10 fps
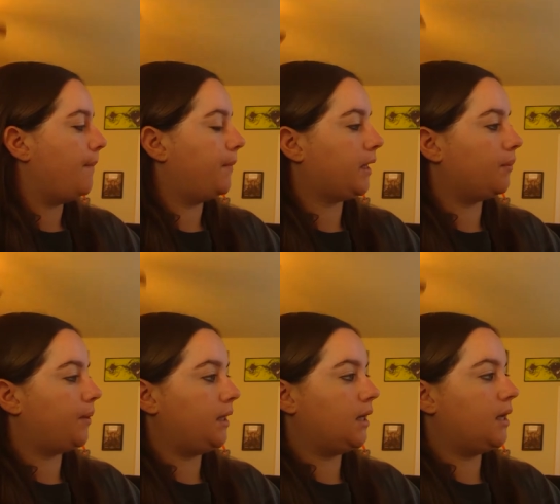Make a
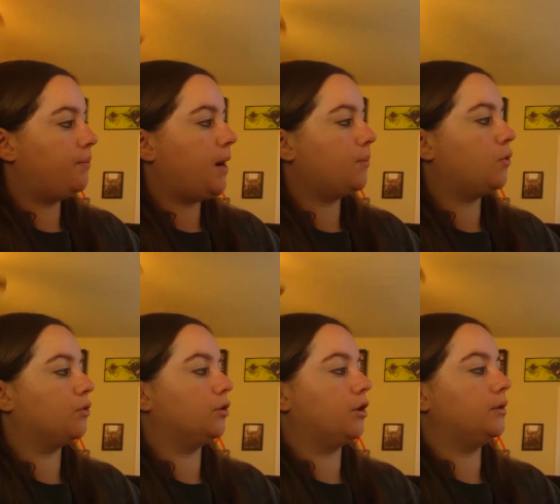peanut and
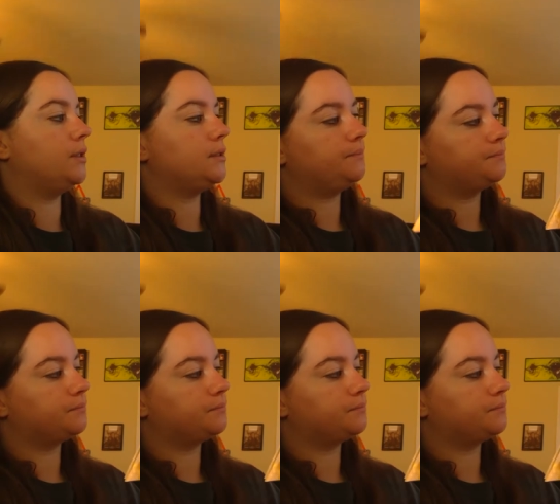popcorn garland.